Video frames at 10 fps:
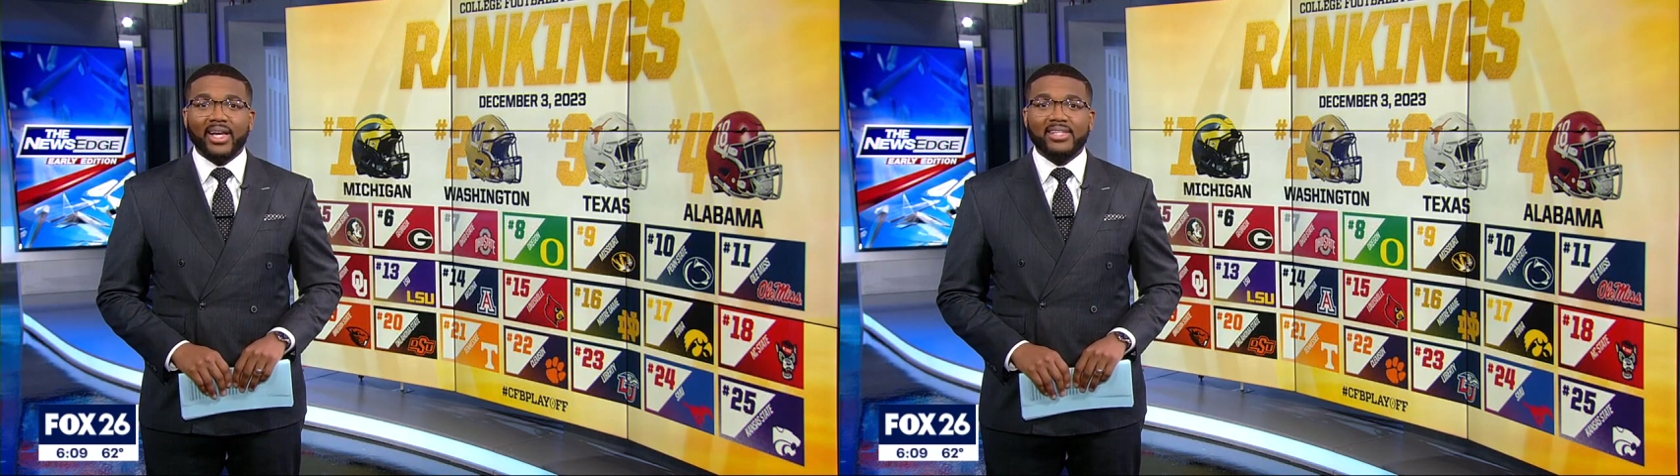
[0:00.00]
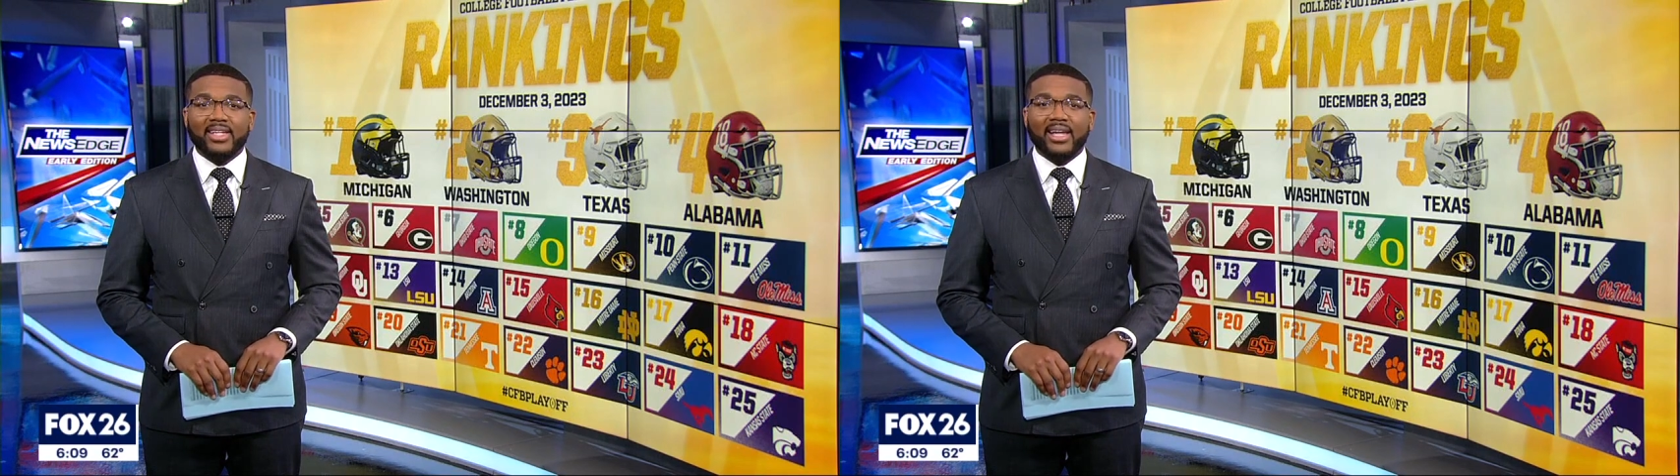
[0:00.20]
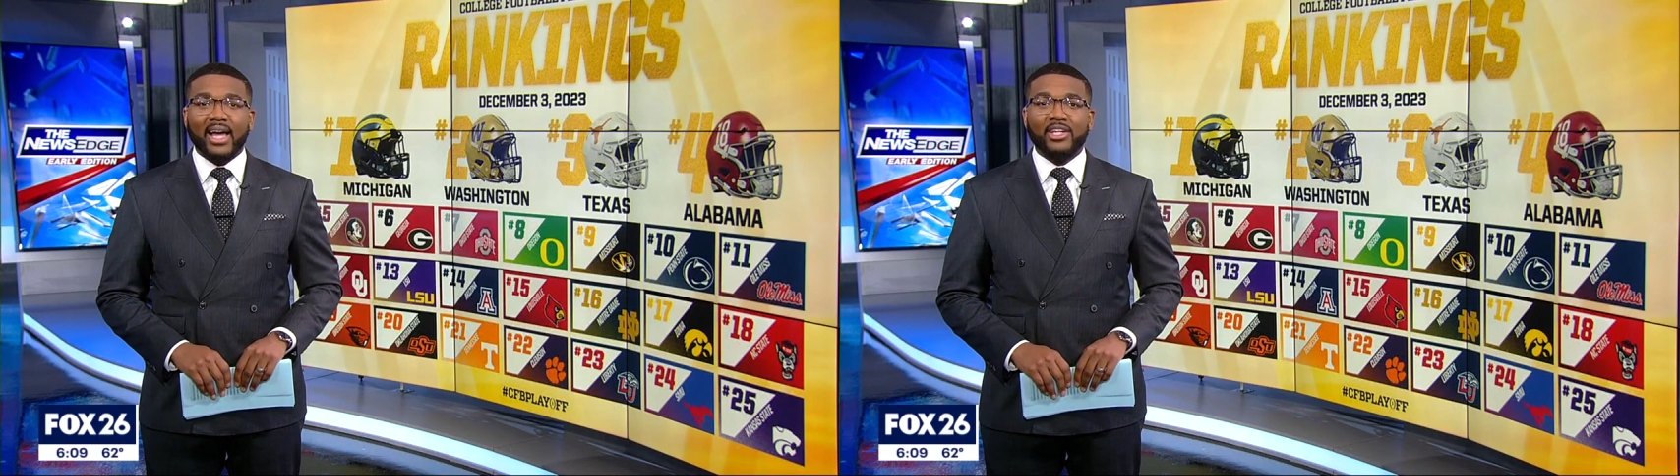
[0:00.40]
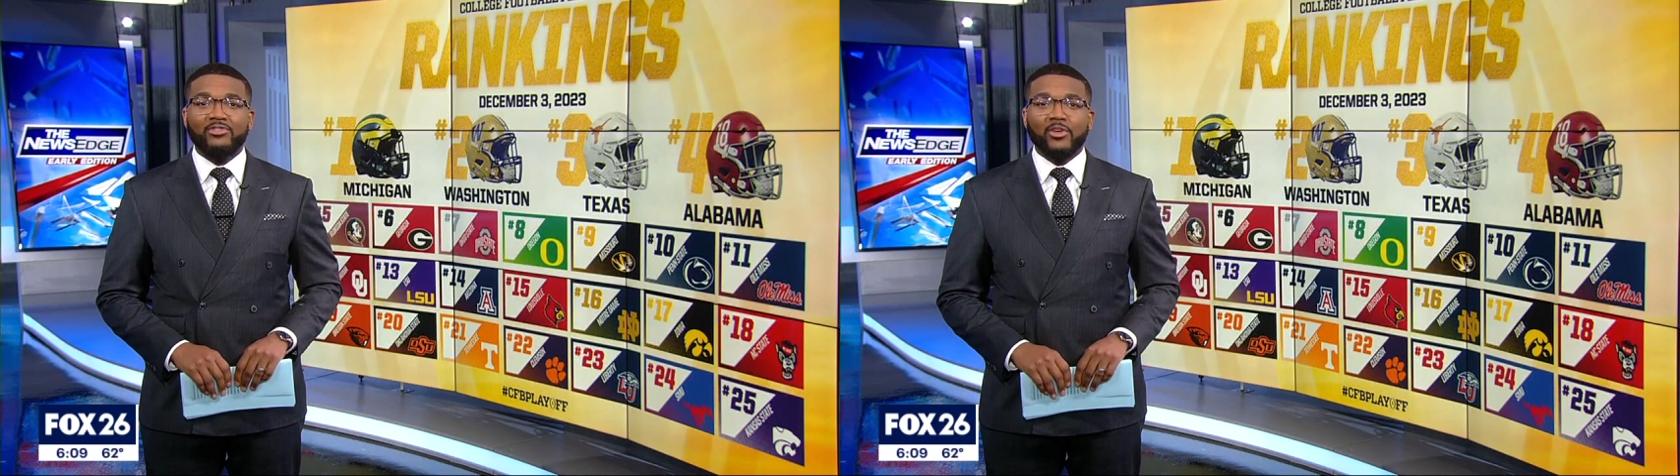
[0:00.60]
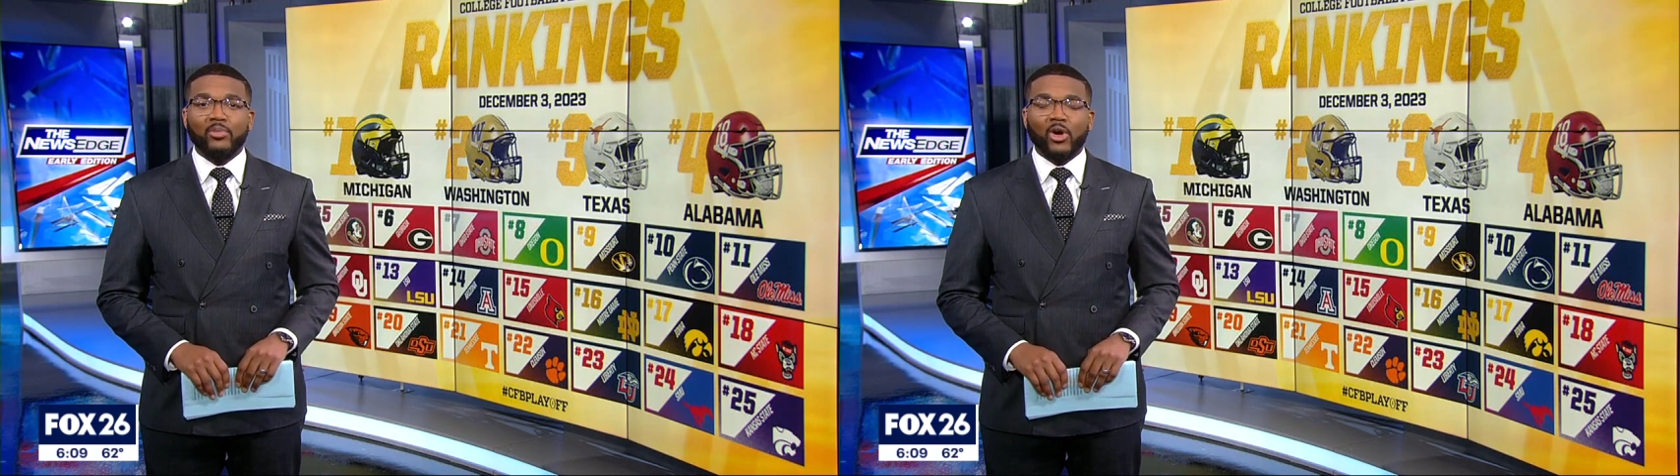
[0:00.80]
against the
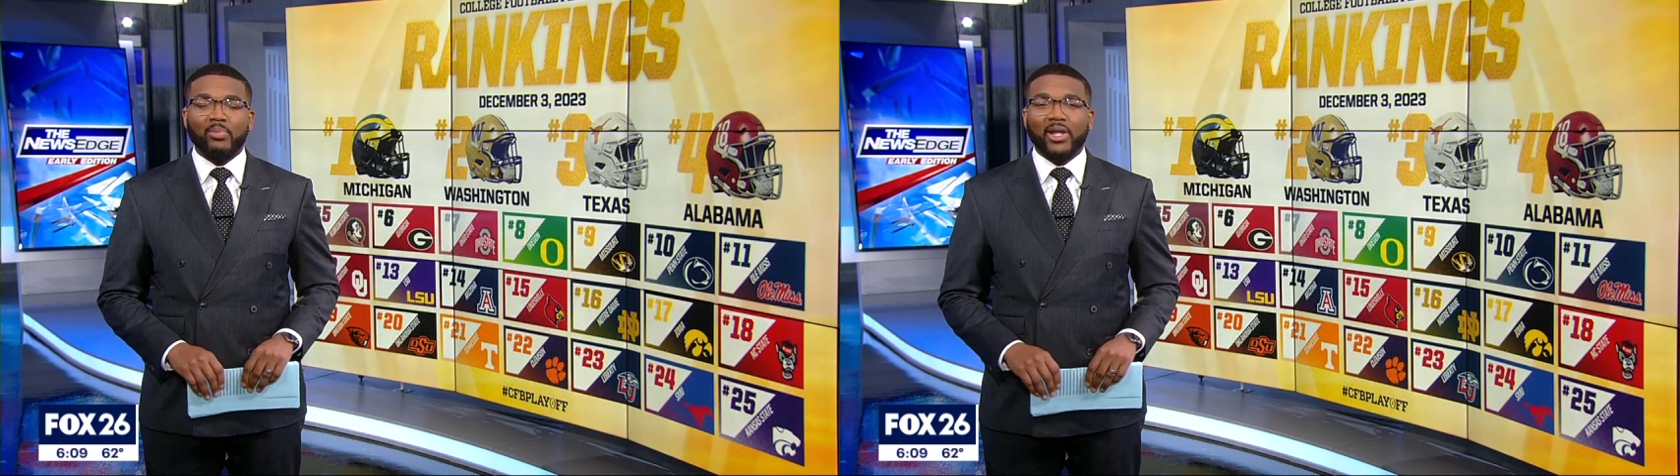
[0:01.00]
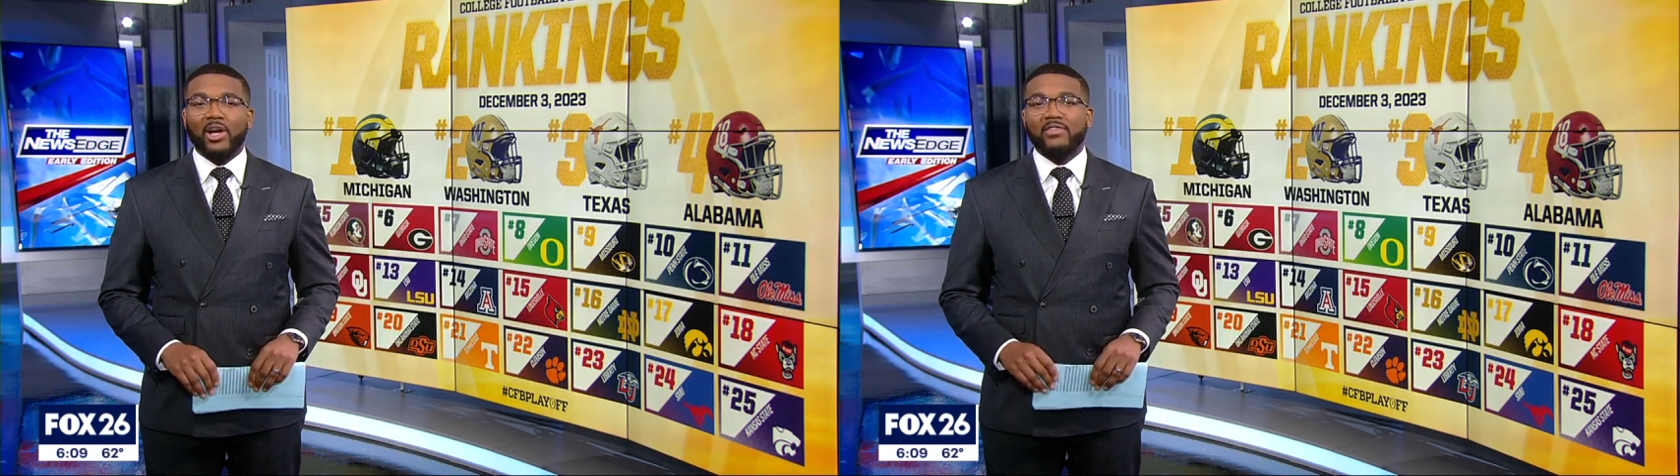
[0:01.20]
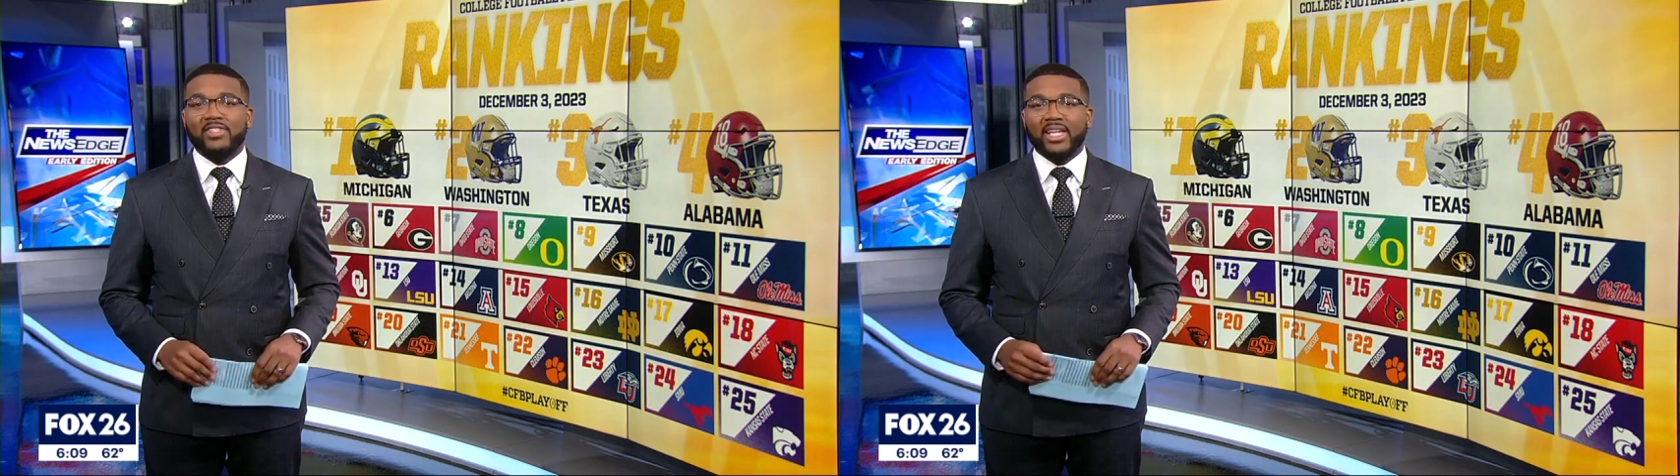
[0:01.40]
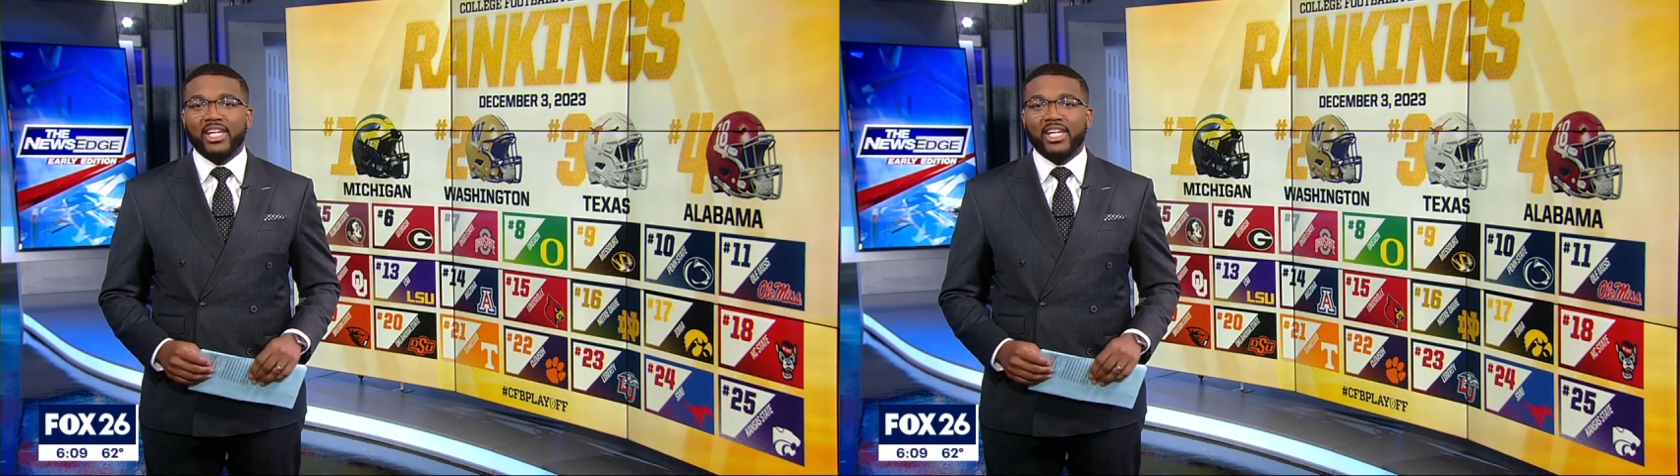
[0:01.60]
College Football Playoff